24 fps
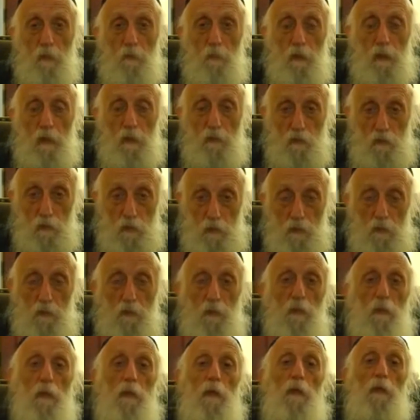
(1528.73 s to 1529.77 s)
But I
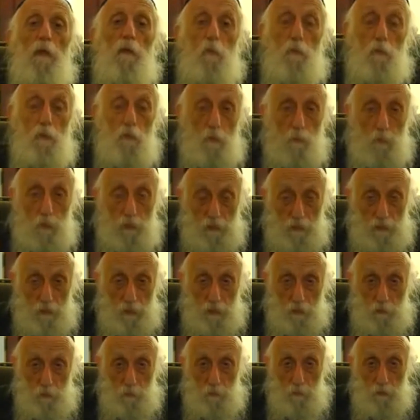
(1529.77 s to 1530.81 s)
still respect
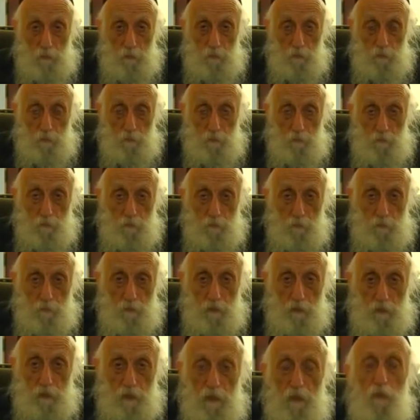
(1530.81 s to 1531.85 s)
other people
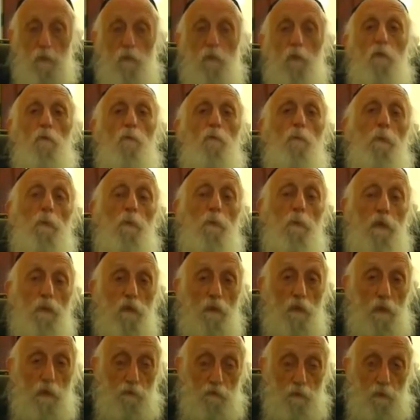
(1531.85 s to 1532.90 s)
and I don't put
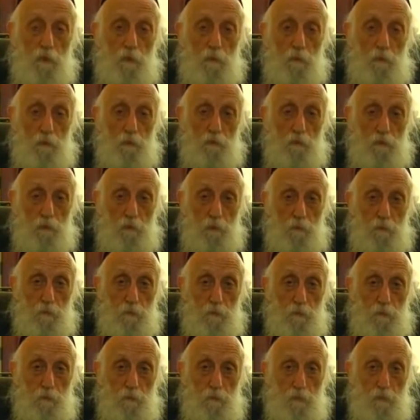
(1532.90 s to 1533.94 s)
myself above them.
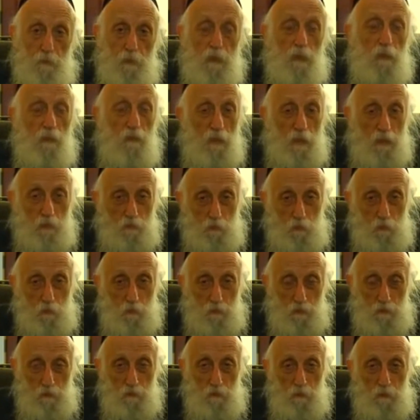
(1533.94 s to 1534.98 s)
That's
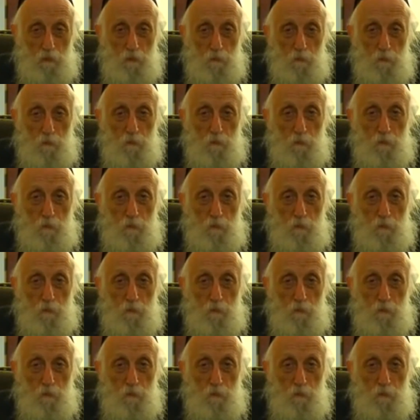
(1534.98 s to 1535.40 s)
humility.